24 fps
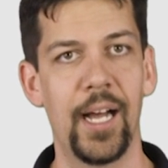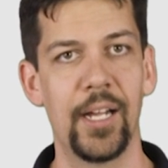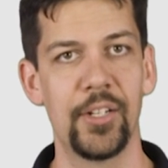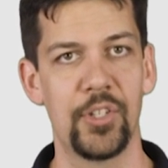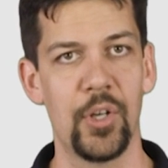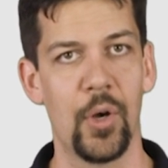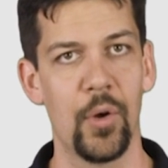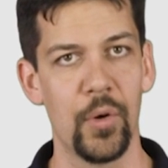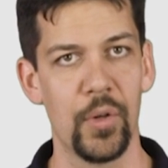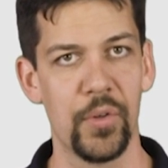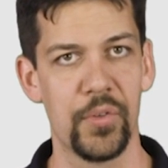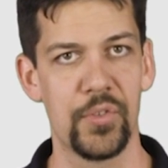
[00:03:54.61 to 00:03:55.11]

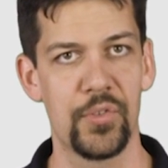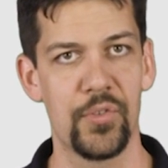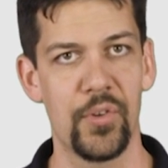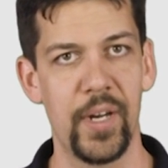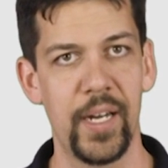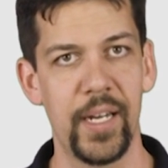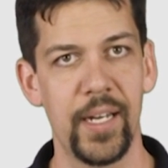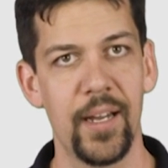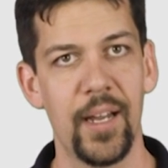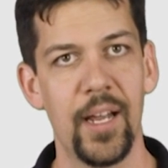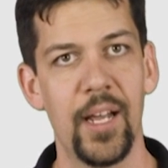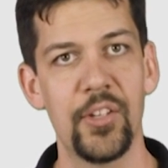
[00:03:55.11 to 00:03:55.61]
total
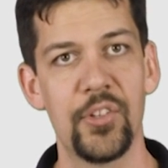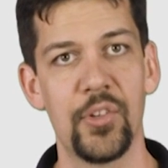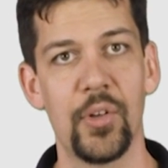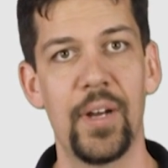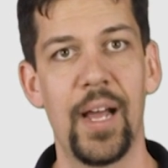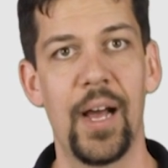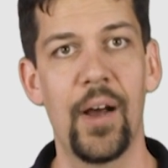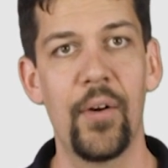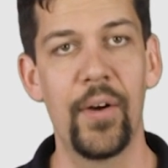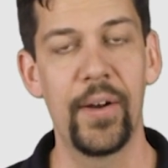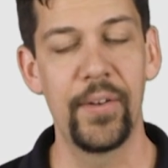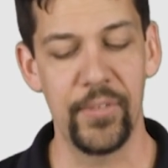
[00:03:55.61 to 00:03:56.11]
string. So
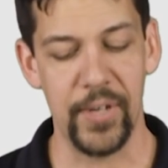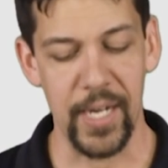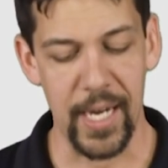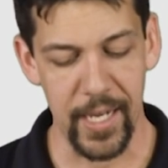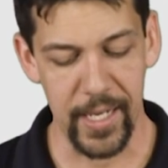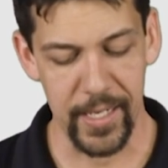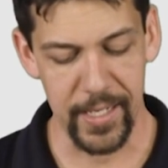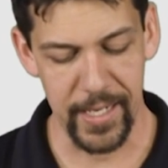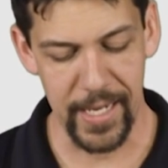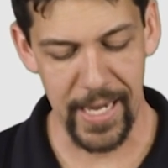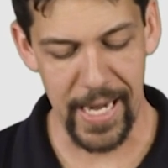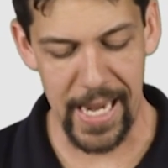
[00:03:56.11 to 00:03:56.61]
now I've
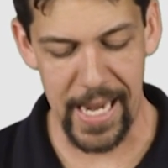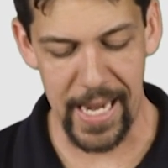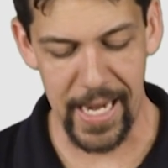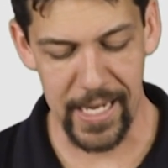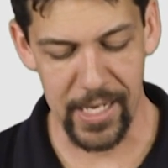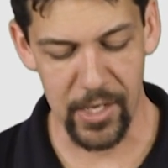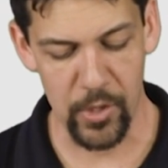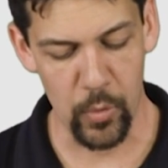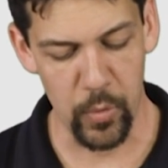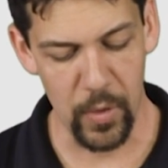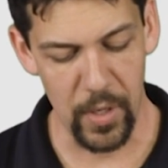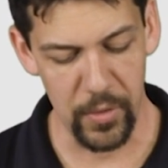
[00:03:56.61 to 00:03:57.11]
got a
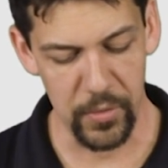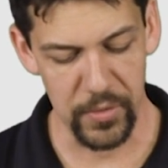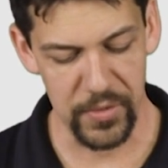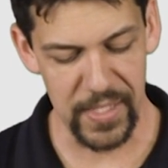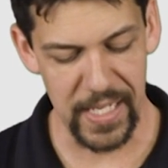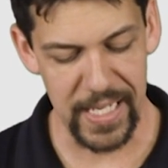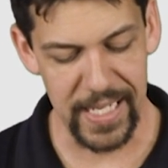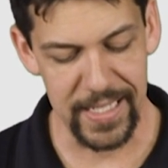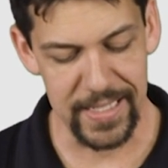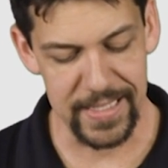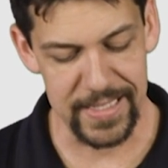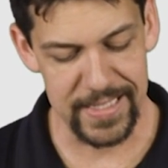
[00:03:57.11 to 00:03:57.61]
quotes
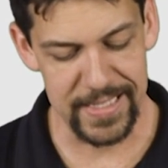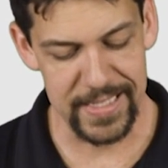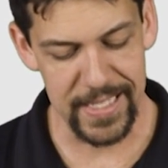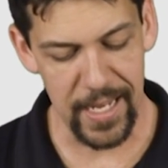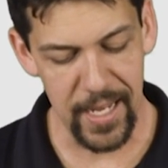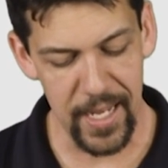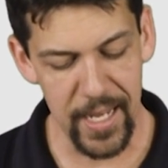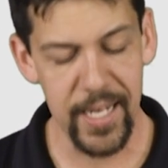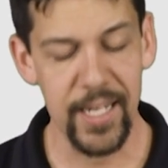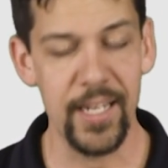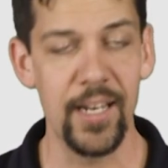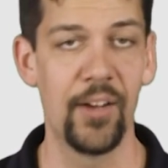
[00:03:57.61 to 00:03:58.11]

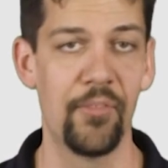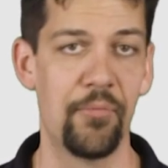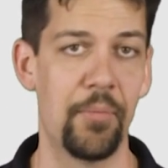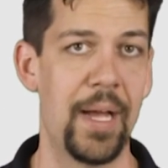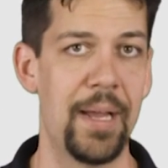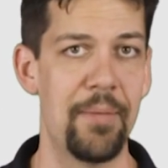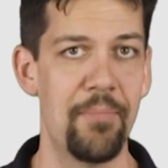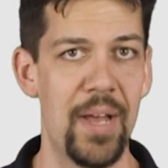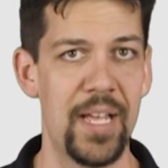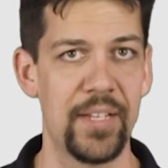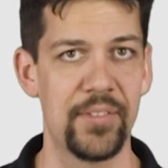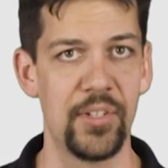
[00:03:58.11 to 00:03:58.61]
inside of
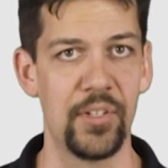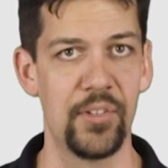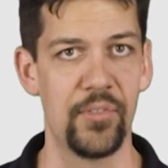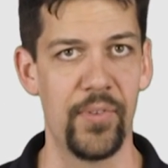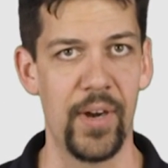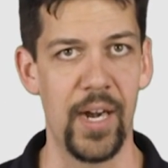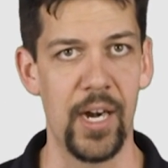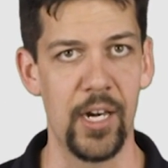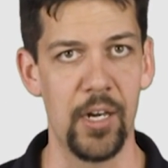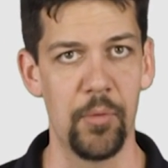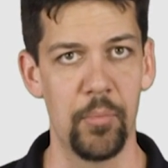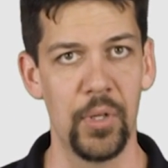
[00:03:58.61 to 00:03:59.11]
my message
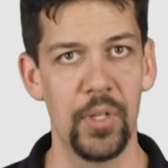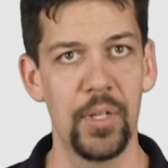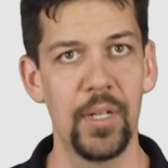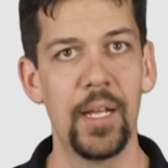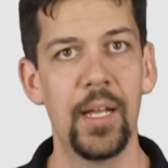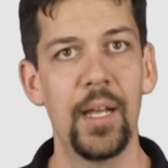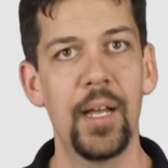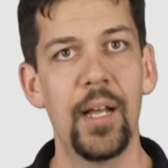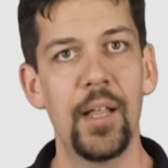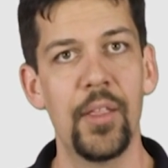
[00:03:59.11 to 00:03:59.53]
variable.